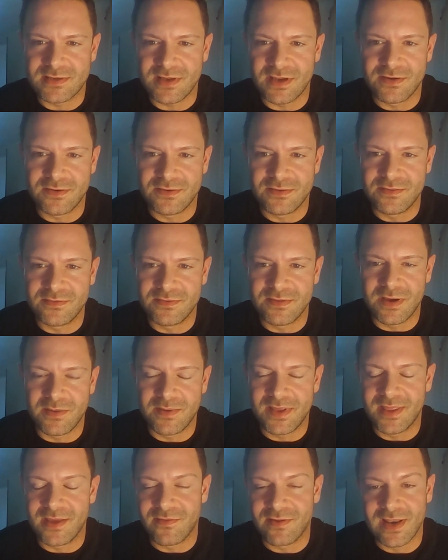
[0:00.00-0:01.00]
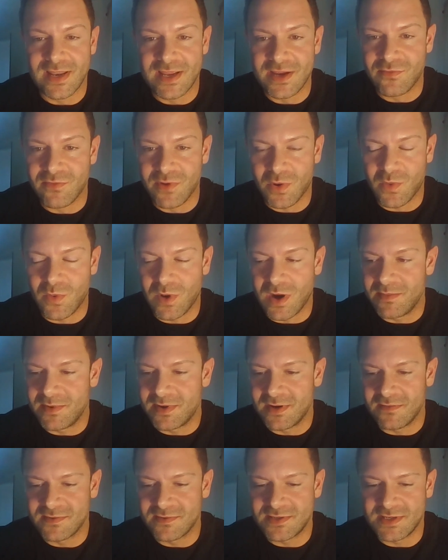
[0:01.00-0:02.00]
So, they're a legal
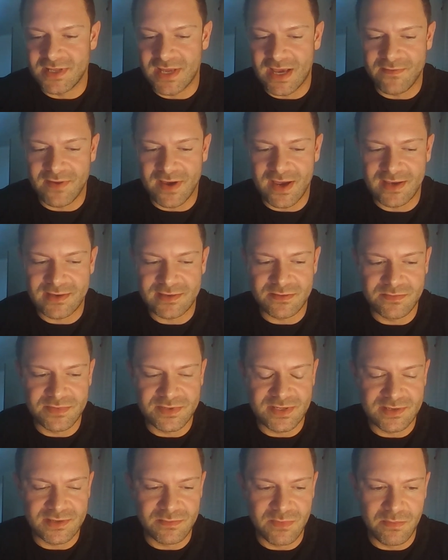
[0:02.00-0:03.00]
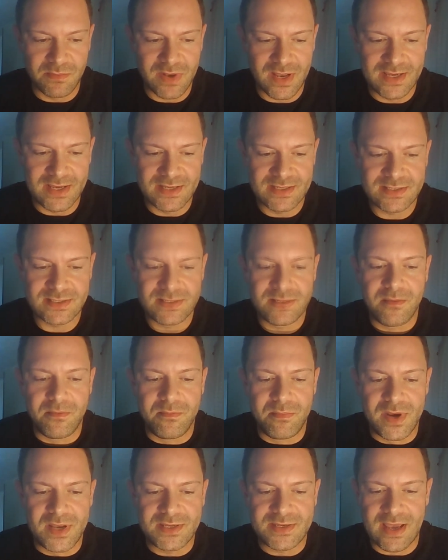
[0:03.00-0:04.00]
requirement, obviously, to have a HACCP system in place,
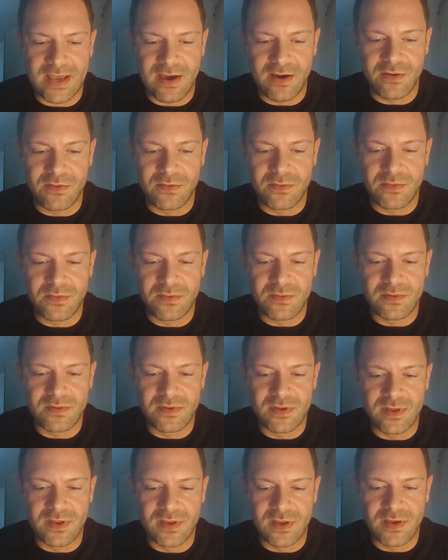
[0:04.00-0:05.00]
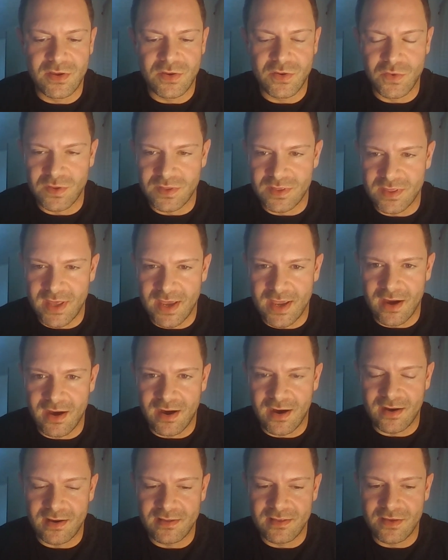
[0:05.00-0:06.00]
but it's how good they
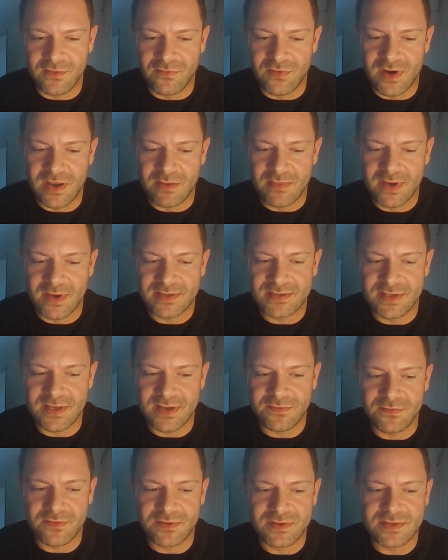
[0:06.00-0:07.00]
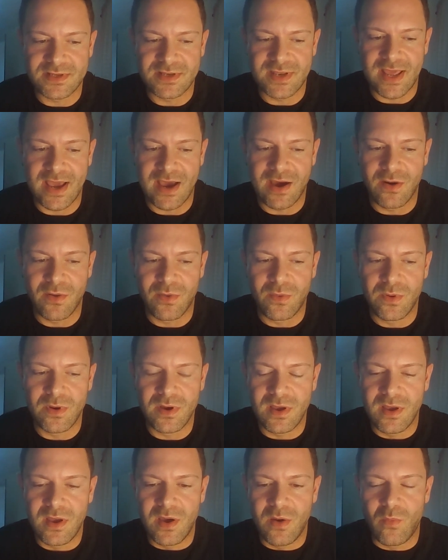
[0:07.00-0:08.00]
are that really makes a difference, and how
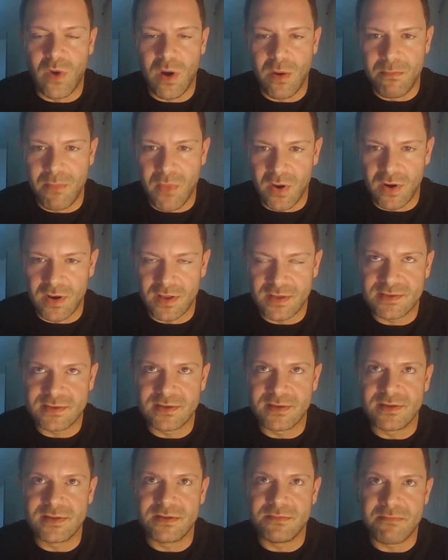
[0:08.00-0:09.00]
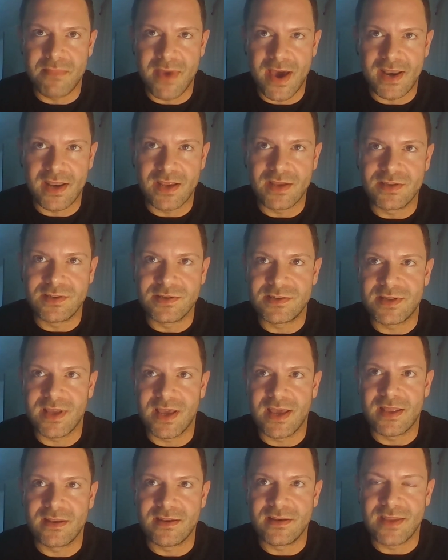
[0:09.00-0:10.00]
well monitored, managed,
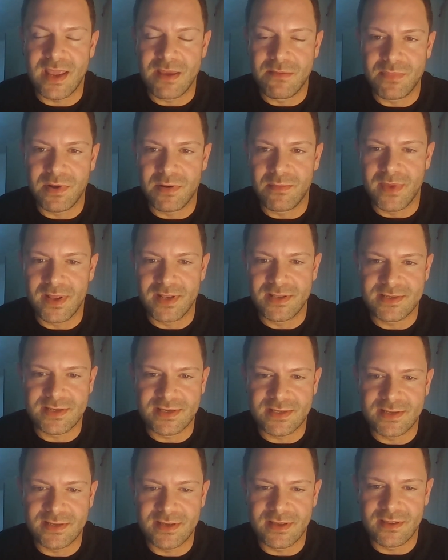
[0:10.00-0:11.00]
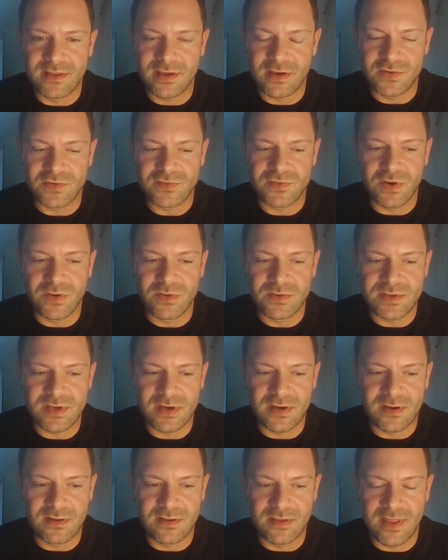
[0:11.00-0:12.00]
and implemented the controls
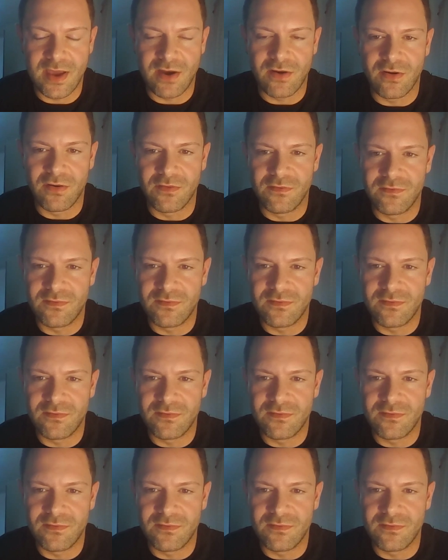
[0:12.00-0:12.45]
are thereof.